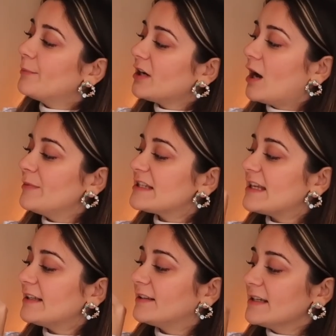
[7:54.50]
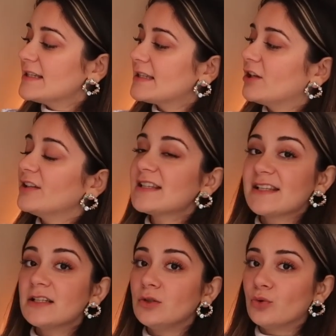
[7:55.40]
Some garments like this, now this
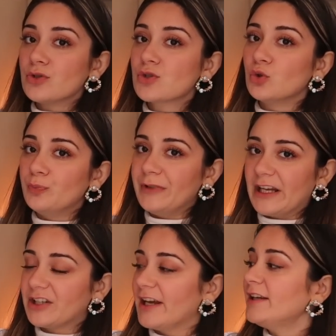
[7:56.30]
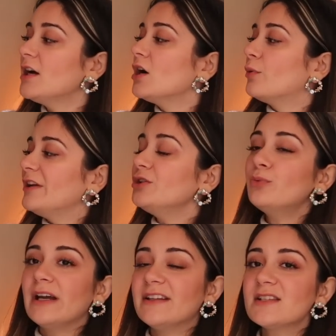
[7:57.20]
has a low scoop neck, right? When you
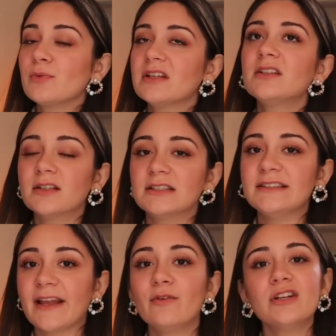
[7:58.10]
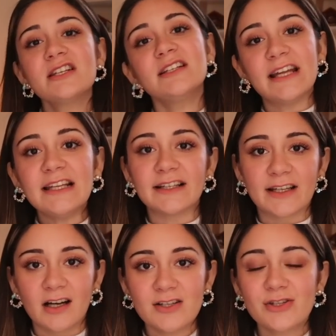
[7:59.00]
wear this with a turtleneck, wo acha nahi
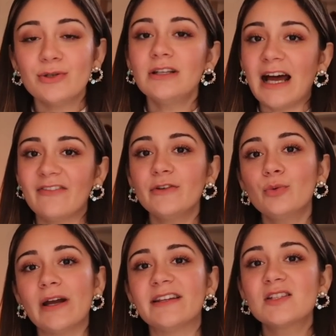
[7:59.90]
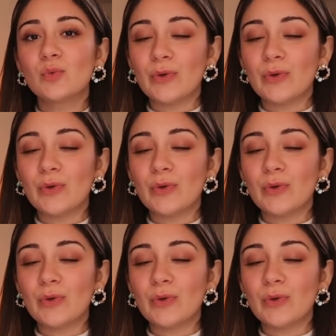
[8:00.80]
lagega. So you'll have to wear this